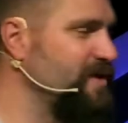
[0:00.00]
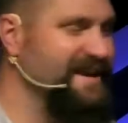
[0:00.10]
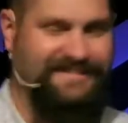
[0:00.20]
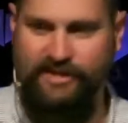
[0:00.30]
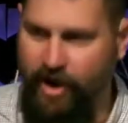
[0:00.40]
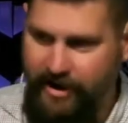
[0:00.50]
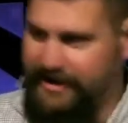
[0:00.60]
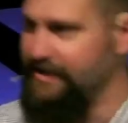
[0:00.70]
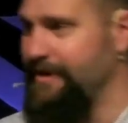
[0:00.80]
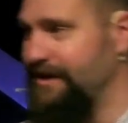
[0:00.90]
weeks
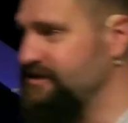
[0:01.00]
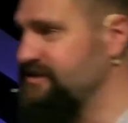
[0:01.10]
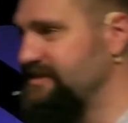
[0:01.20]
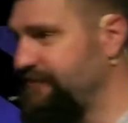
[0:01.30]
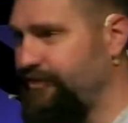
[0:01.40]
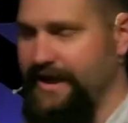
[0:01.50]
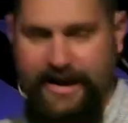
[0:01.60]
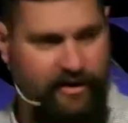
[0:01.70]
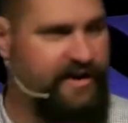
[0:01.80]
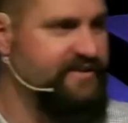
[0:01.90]
talking about just different
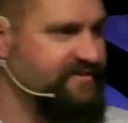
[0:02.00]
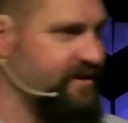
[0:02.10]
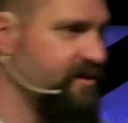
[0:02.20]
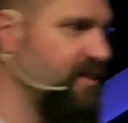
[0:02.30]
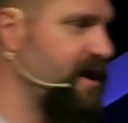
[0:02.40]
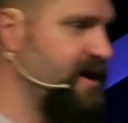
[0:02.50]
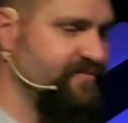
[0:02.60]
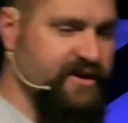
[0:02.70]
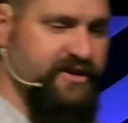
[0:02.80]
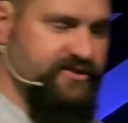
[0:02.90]
areas in our life
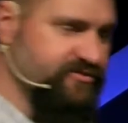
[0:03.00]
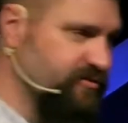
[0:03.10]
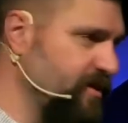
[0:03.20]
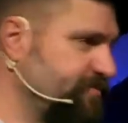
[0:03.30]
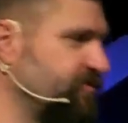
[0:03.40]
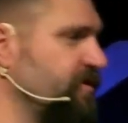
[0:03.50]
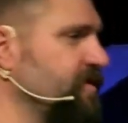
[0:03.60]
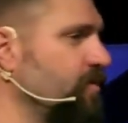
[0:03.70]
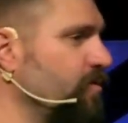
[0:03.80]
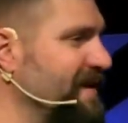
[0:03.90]
scripturally
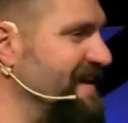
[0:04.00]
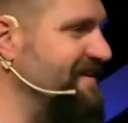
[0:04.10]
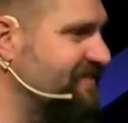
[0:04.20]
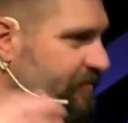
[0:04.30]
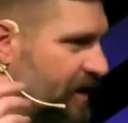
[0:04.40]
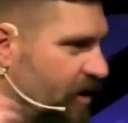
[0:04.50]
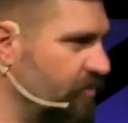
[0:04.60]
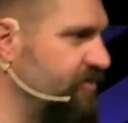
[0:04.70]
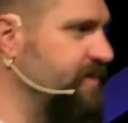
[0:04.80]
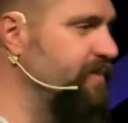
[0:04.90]
where we need some
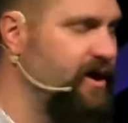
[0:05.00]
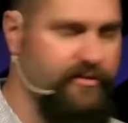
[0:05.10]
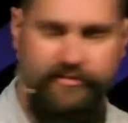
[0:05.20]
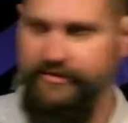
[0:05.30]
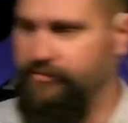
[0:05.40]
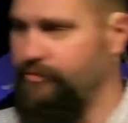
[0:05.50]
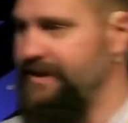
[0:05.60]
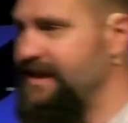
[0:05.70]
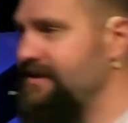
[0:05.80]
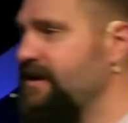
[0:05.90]
healthy boundaries, where we
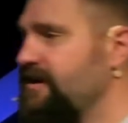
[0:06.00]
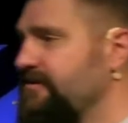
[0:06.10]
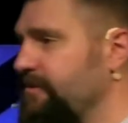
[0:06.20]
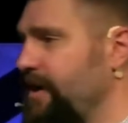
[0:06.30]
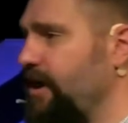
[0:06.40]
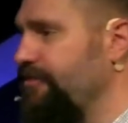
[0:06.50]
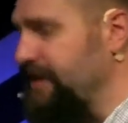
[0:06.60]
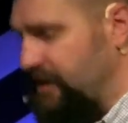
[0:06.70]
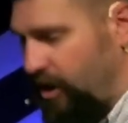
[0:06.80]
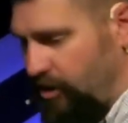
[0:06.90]
need some healthy
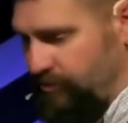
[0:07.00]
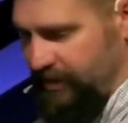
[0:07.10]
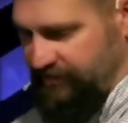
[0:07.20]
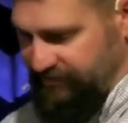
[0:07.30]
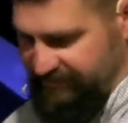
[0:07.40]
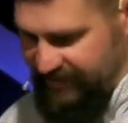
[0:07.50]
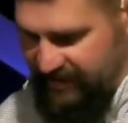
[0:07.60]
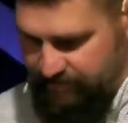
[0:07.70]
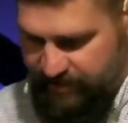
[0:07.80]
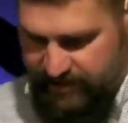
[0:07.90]
guardrails to set
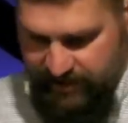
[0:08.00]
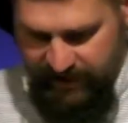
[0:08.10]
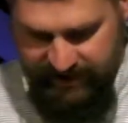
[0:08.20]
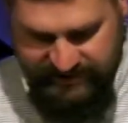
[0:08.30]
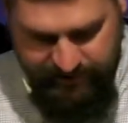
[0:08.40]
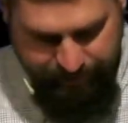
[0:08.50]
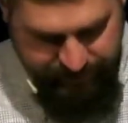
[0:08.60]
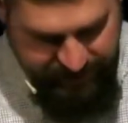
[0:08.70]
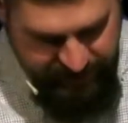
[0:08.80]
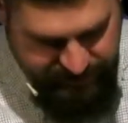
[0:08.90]
up uh, some
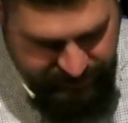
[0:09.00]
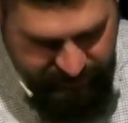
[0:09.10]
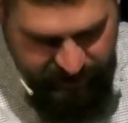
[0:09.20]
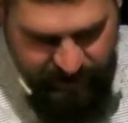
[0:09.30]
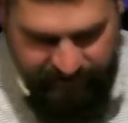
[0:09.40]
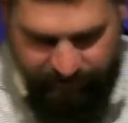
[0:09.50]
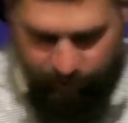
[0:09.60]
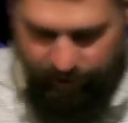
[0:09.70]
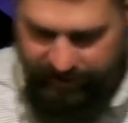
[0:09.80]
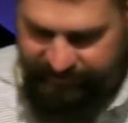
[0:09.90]
protection
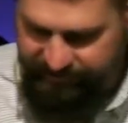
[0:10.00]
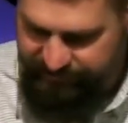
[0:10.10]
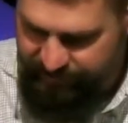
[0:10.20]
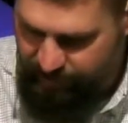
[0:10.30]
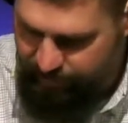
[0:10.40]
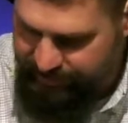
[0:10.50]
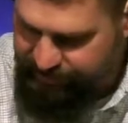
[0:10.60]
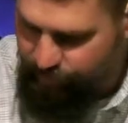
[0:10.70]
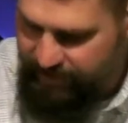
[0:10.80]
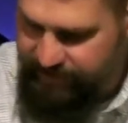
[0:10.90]
for us. And so
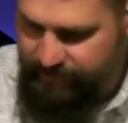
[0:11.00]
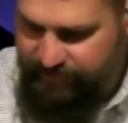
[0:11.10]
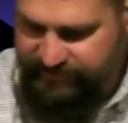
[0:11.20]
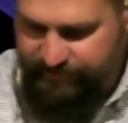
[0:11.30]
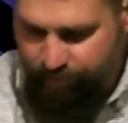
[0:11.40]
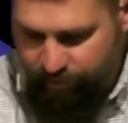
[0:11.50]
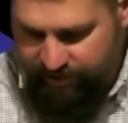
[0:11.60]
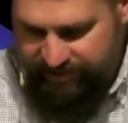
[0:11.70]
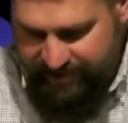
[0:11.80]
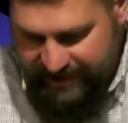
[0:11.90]
it's one of the most
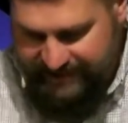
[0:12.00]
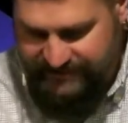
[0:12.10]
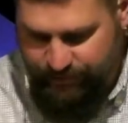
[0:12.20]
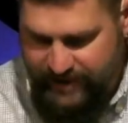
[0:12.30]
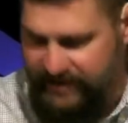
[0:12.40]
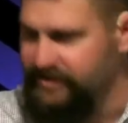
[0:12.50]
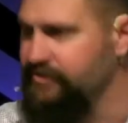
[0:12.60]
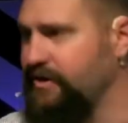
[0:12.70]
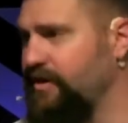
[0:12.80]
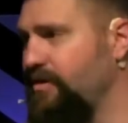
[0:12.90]
important things that we can
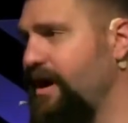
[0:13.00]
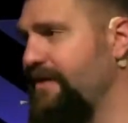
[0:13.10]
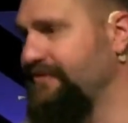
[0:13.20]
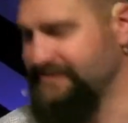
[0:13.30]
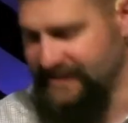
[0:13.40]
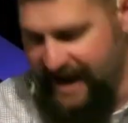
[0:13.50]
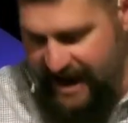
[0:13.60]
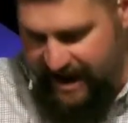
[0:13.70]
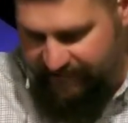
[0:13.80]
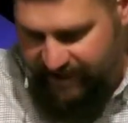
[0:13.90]
do in our life is to
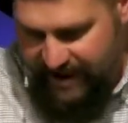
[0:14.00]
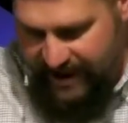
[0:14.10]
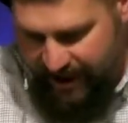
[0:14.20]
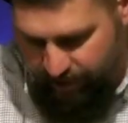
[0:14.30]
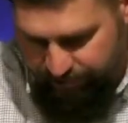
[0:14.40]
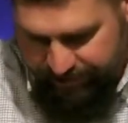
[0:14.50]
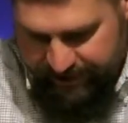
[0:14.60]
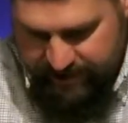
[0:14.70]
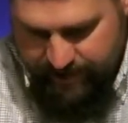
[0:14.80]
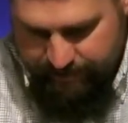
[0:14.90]
have
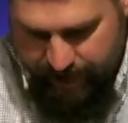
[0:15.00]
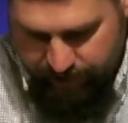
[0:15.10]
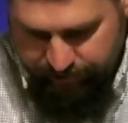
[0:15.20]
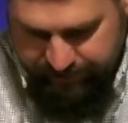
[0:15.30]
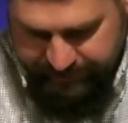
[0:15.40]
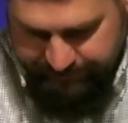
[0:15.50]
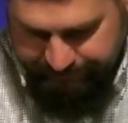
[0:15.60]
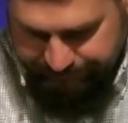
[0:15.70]
healthy boundaries.